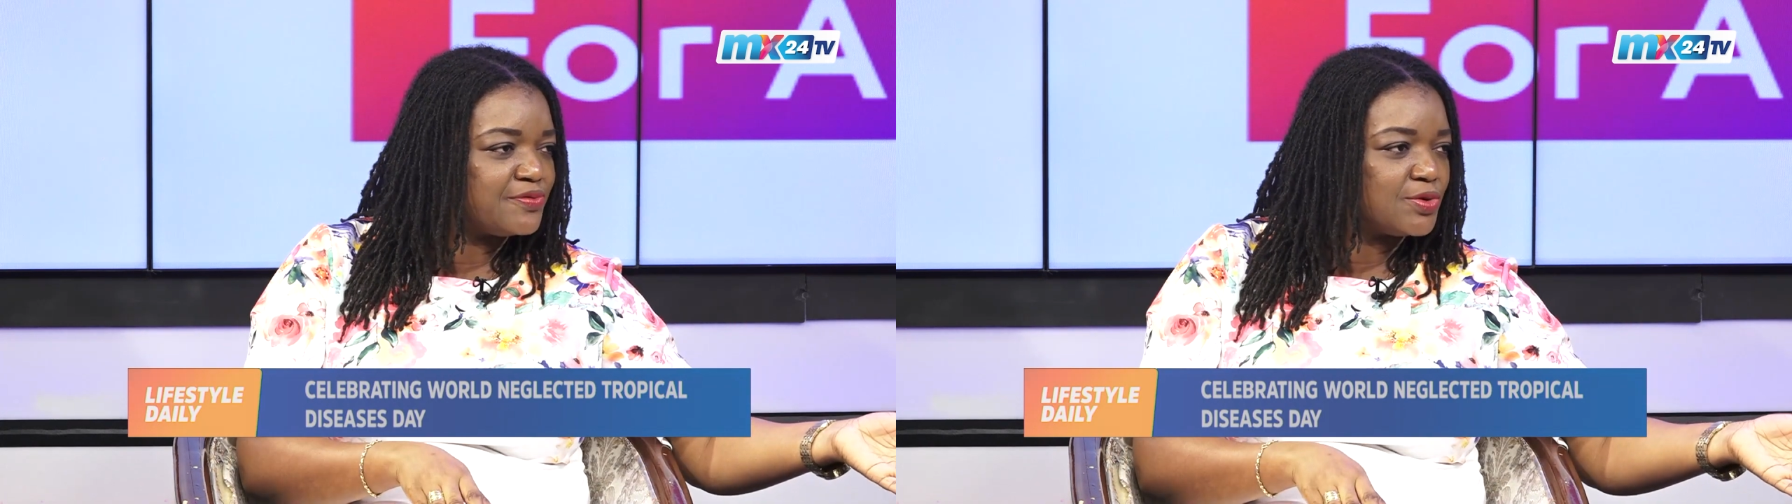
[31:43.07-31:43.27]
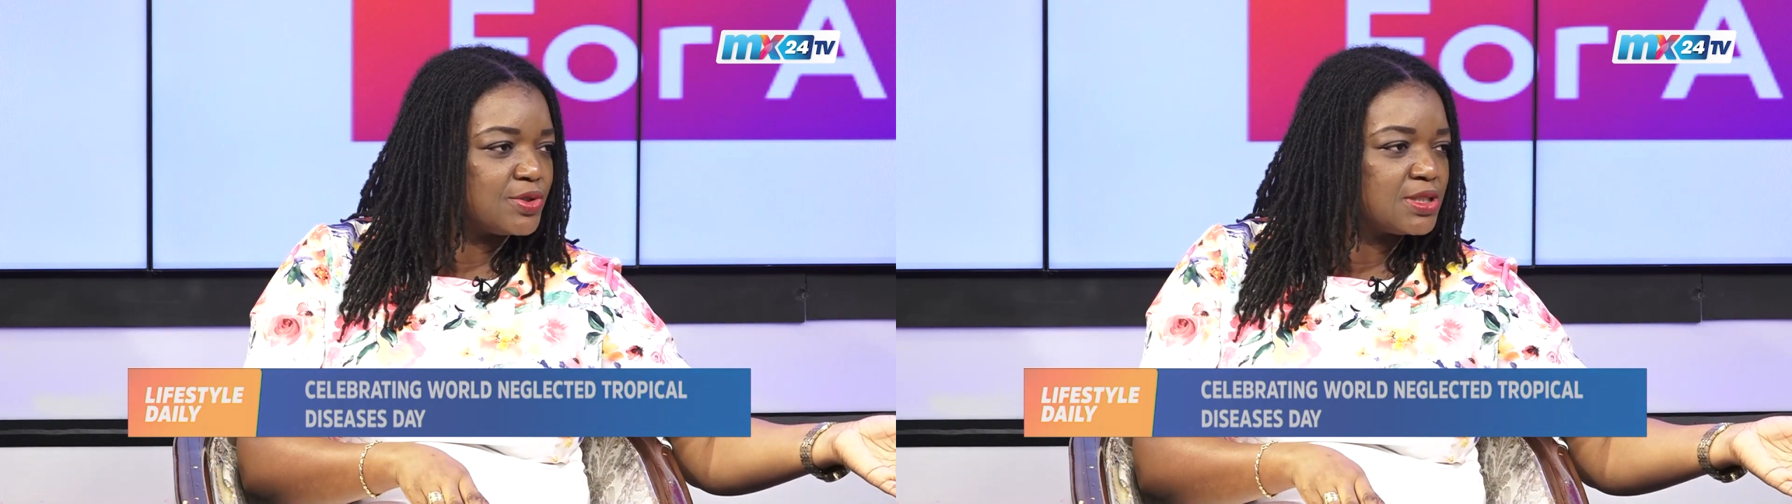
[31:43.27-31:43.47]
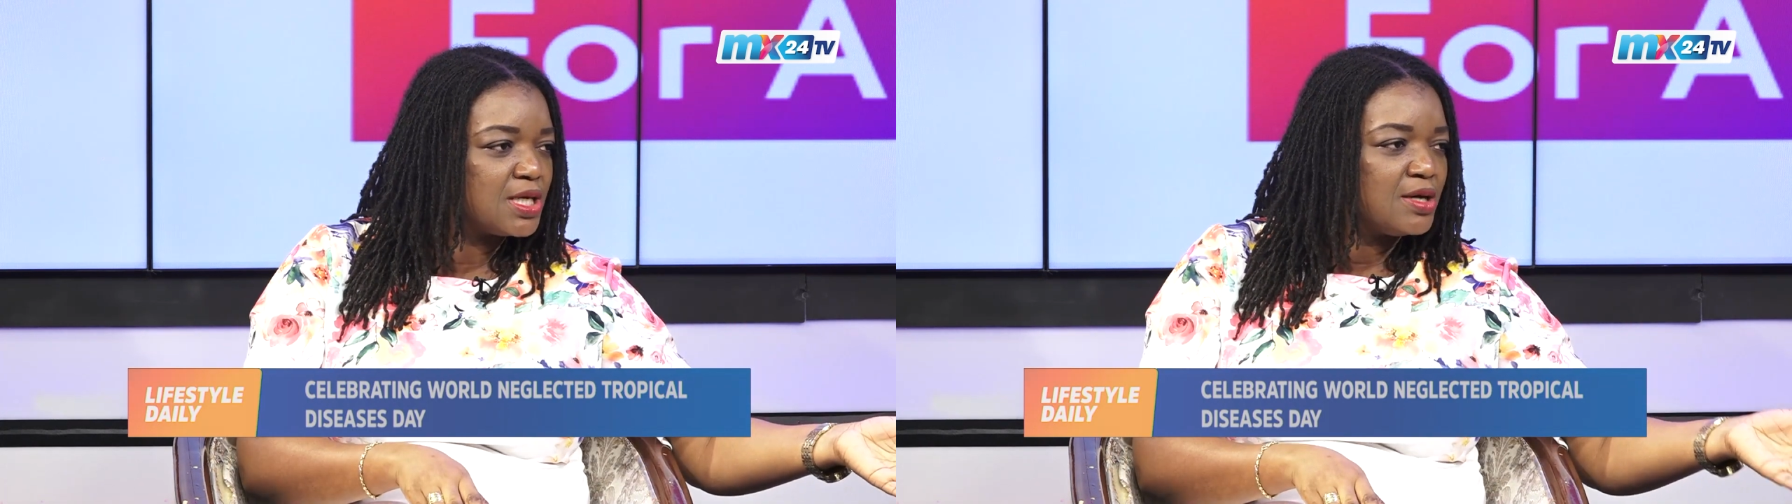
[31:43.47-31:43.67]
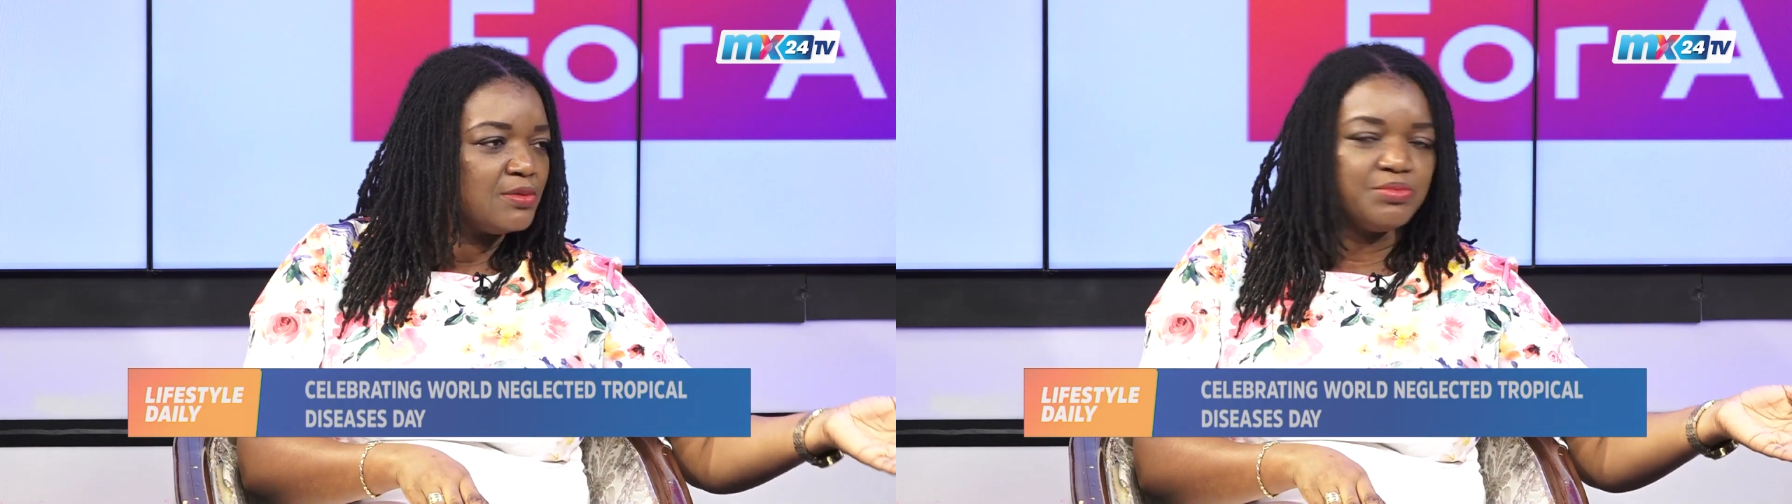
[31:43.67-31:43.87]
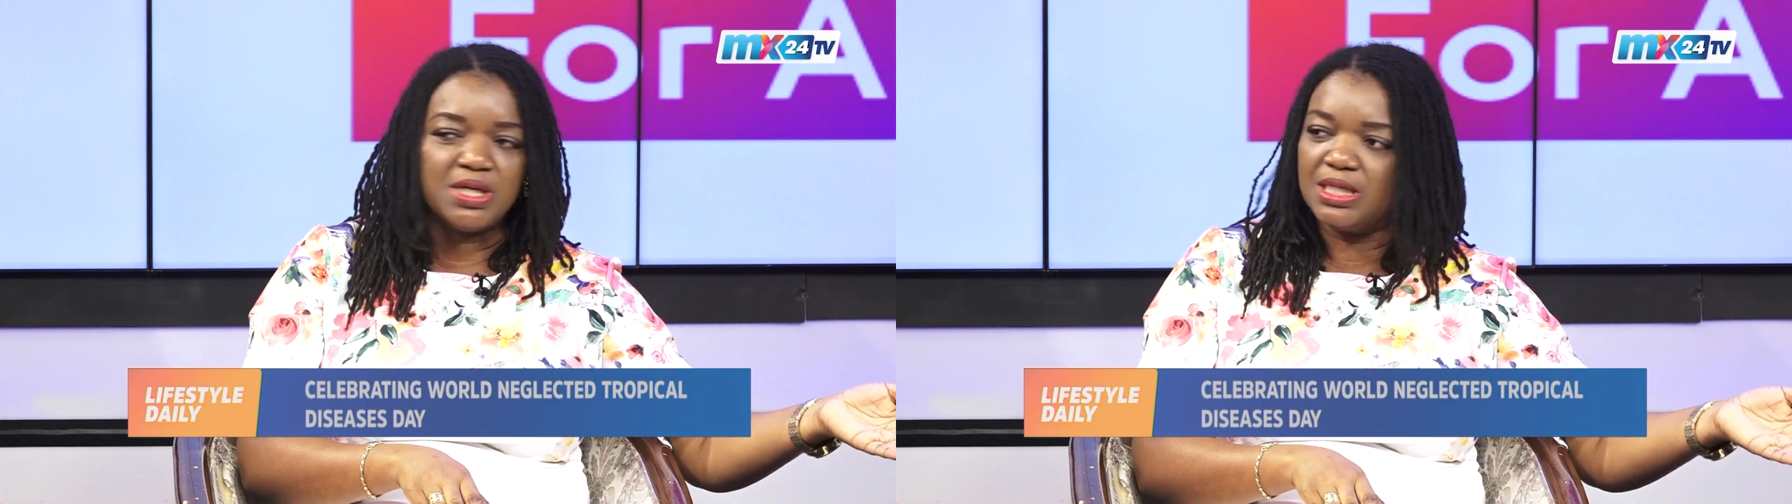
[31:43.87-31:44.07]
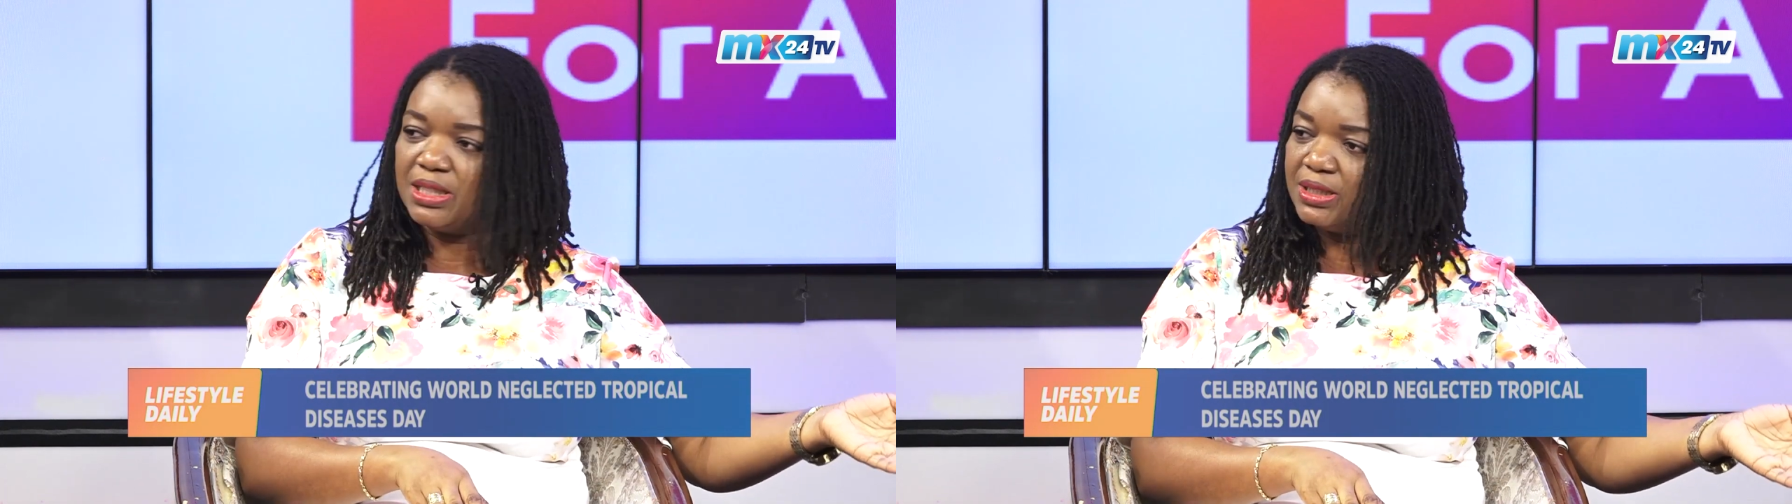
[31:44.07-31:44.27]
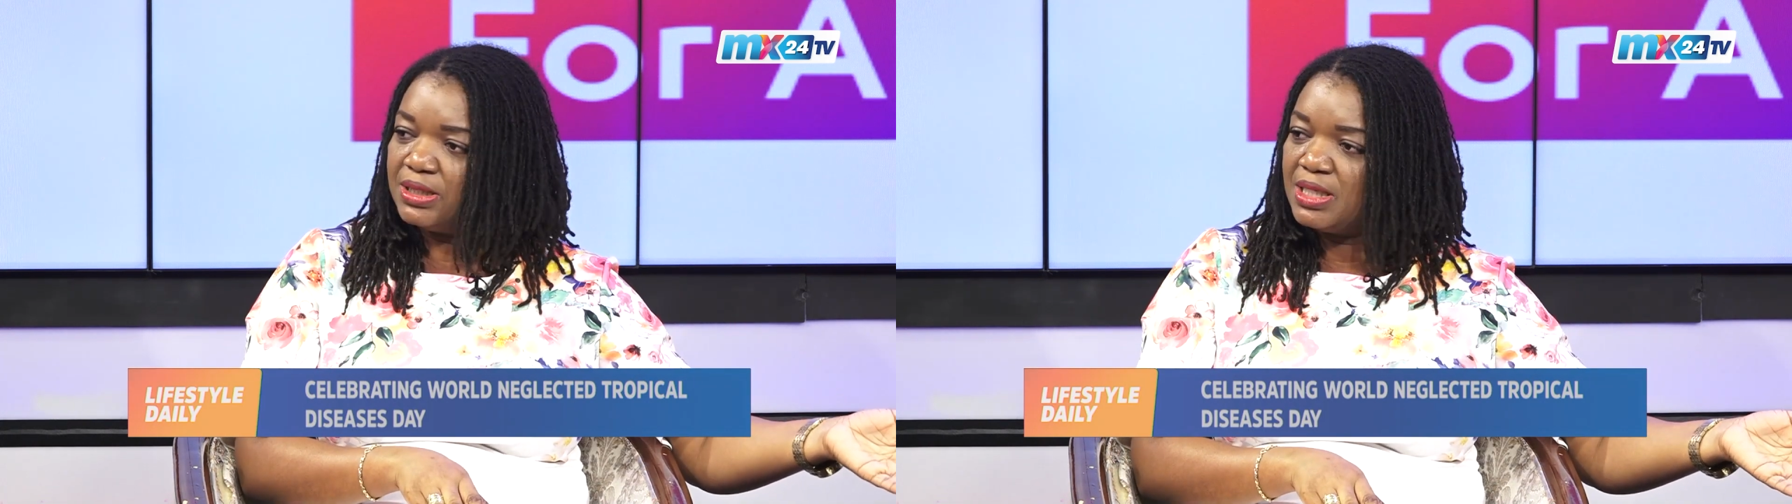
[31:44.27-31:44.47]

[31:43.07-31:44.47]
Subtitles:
force being